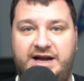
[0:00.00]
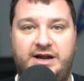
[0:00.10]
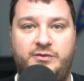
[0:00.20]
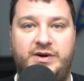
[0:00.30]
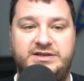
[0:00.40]

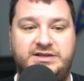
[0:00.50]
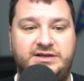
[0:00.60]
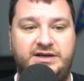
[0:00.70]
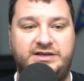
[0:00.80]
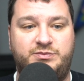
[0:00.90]
Any ways to
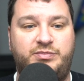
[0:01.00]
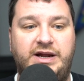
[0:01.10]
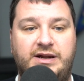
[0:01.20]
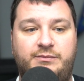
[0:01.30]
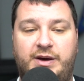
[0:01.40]

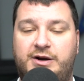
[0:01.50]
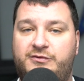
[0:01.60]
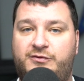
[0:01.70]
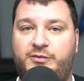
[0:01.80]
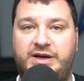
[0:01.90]
explain it
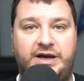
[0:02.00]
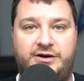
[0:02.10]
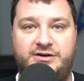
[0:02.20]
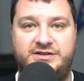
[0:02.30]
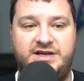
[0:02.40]
better for
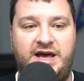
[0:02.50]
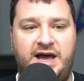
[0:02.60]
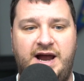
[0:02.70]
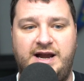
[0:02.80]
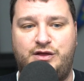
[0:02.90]
beginners,
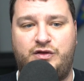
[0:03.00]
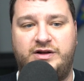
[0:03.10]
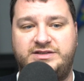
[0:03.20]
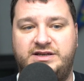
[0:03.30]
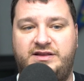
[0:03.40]
any
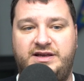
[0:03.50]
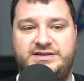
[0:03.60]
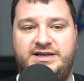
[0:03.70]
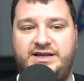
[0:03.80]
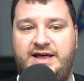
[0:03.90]
thoughts on
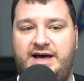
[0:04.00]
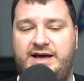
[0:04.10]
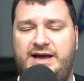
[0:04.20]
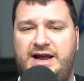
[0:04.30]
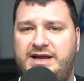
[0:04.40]
things like
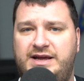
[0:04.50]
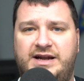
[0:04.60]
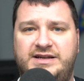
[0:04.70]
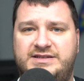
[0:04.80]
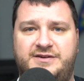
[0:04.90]
that,
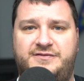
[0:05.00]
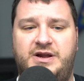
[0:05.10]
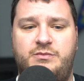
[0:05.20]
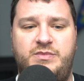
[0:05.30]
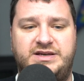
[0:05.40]
any stuff that
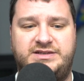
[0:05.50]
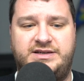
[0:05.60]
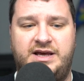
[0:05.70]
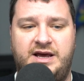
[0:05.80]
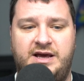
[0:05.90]
I missed